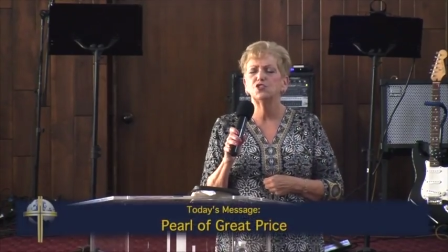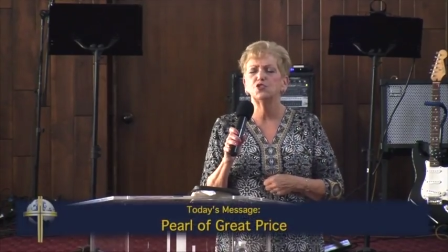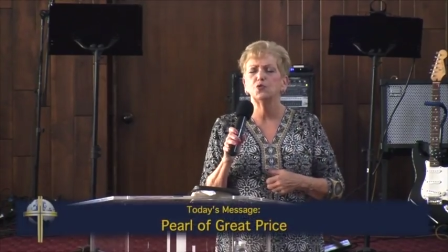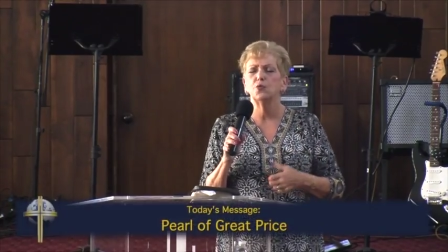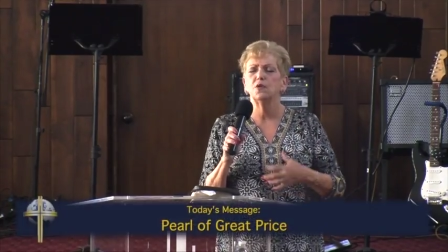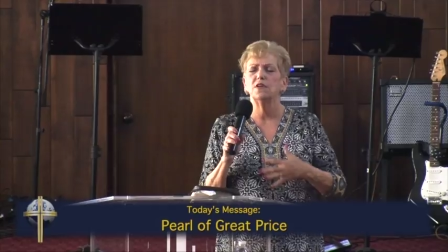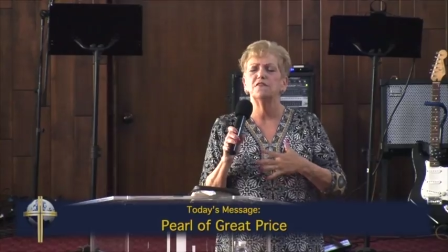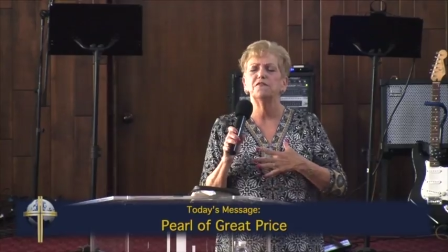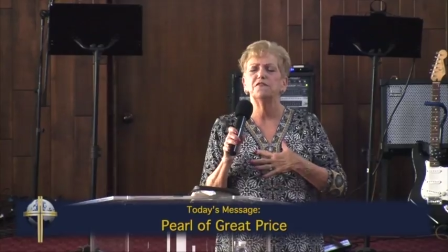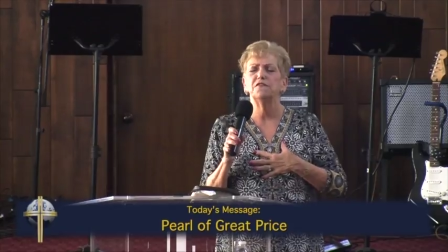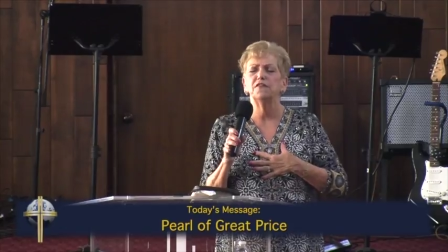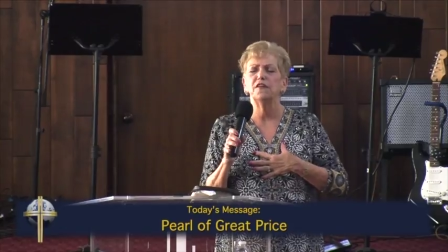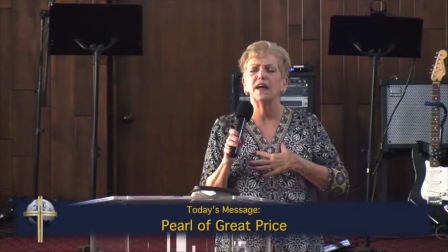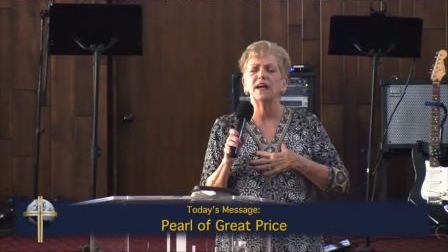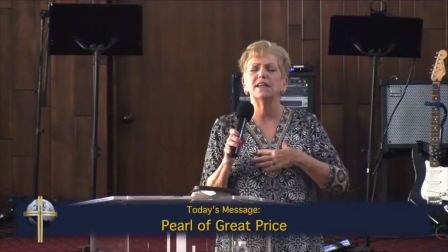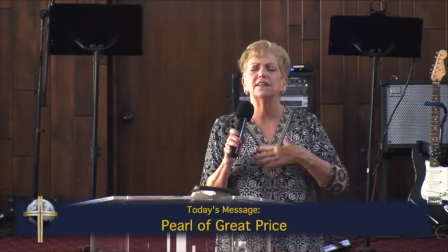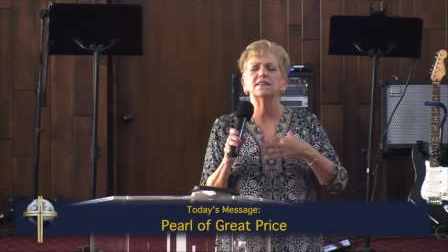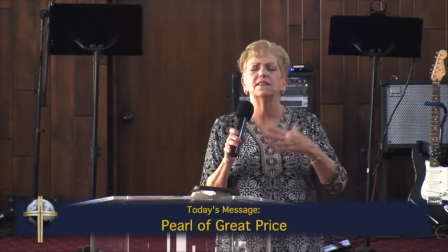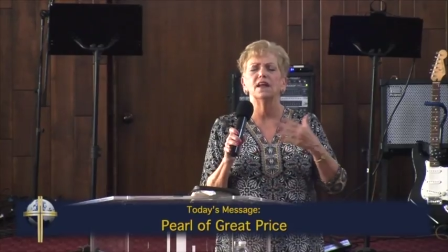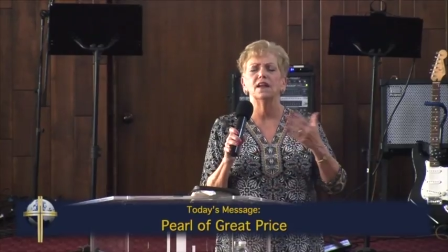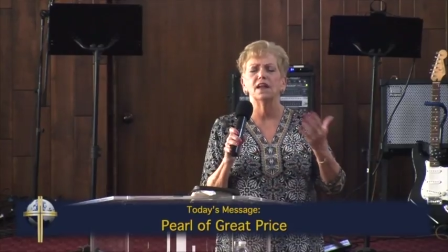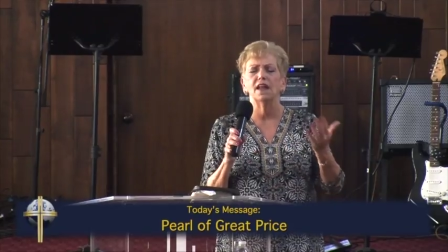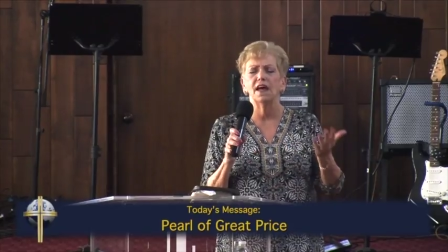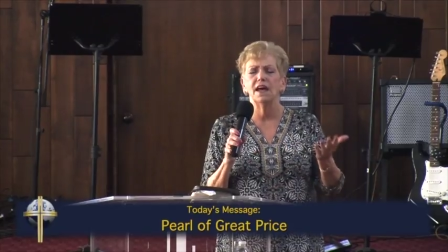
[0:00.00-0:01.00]
to
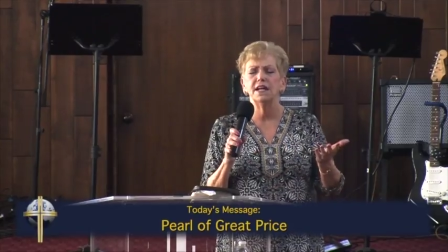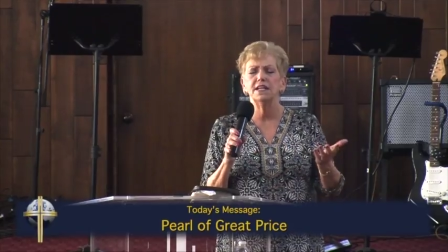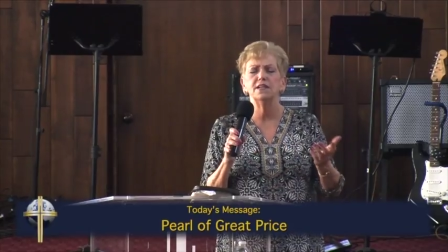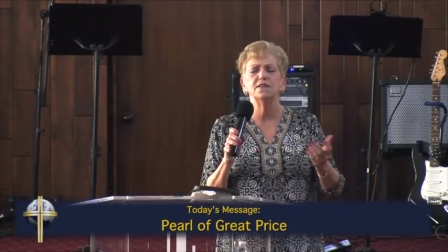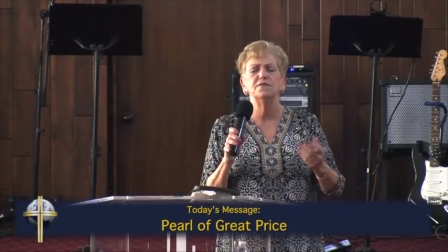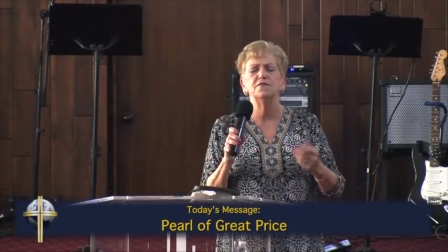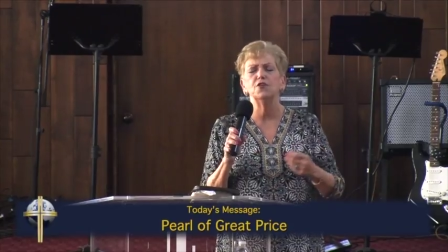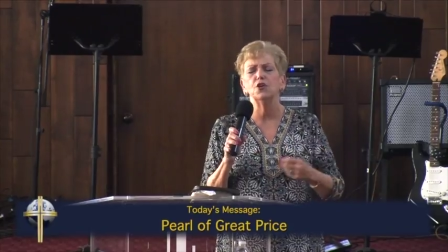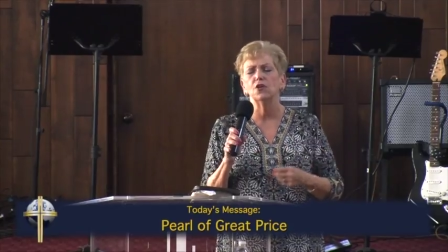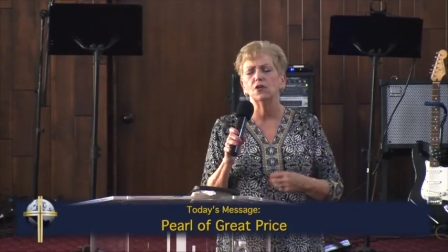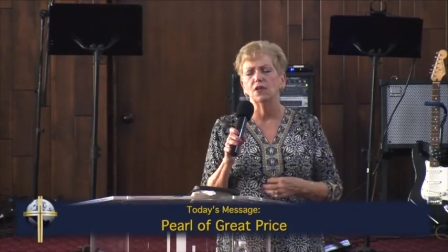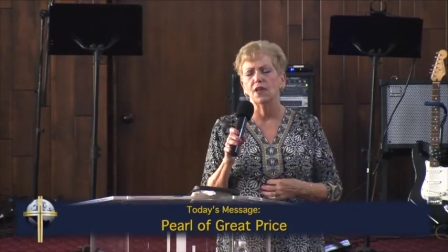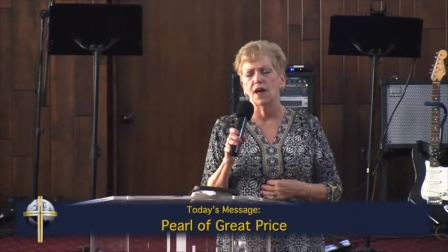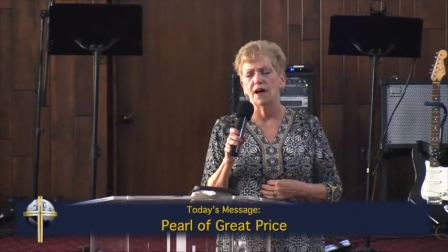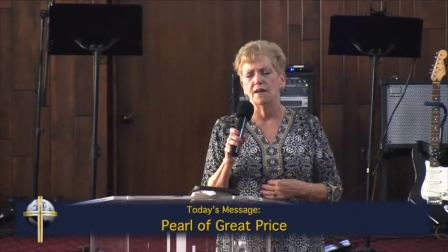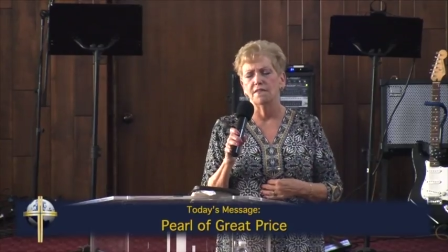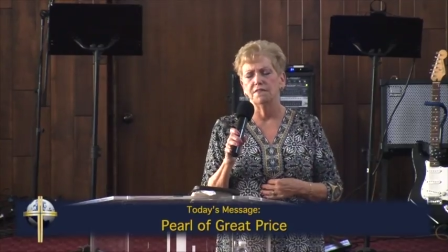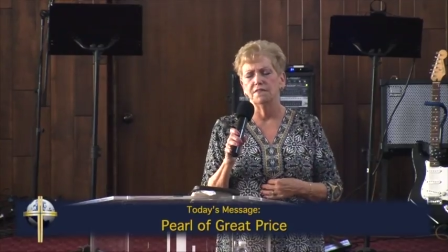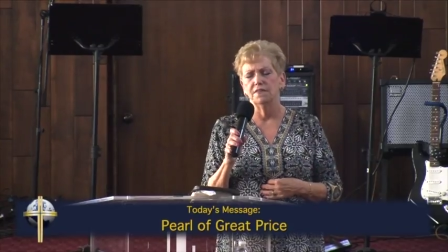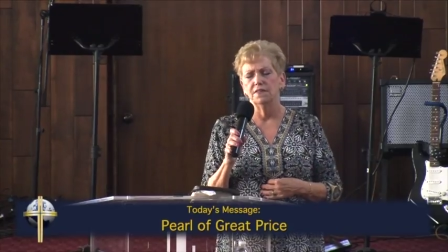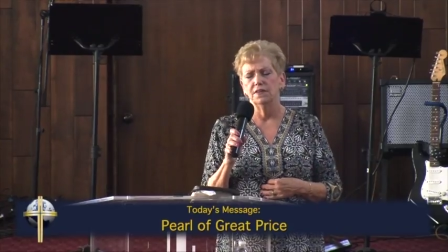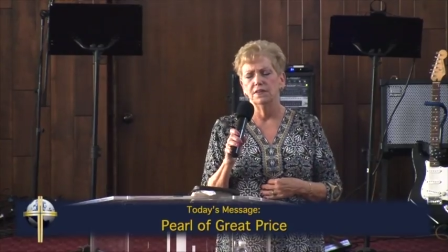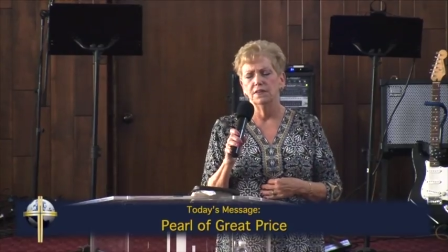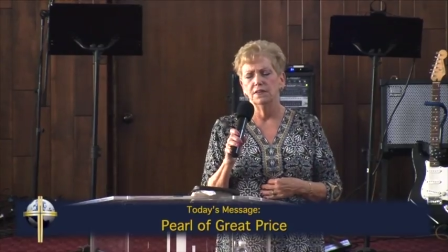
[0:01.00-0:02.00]
reflect the light of your
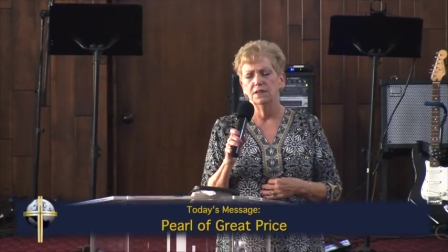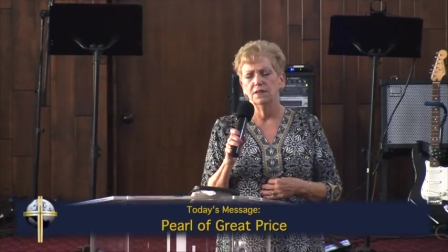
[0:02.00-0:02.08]
love.